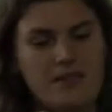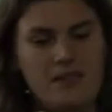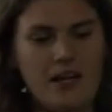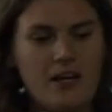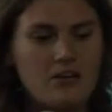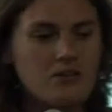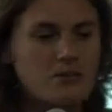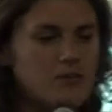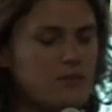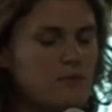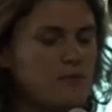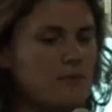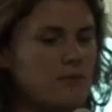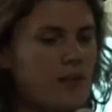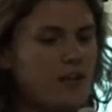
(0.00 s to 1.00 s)

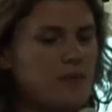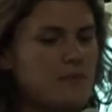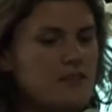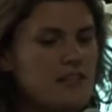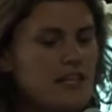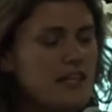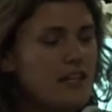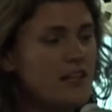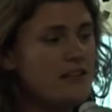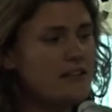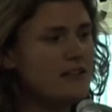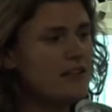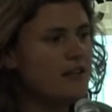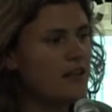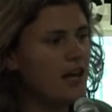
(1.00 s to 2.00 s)
casual um,
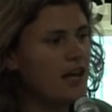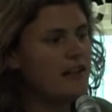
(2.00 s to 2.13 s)
delegates,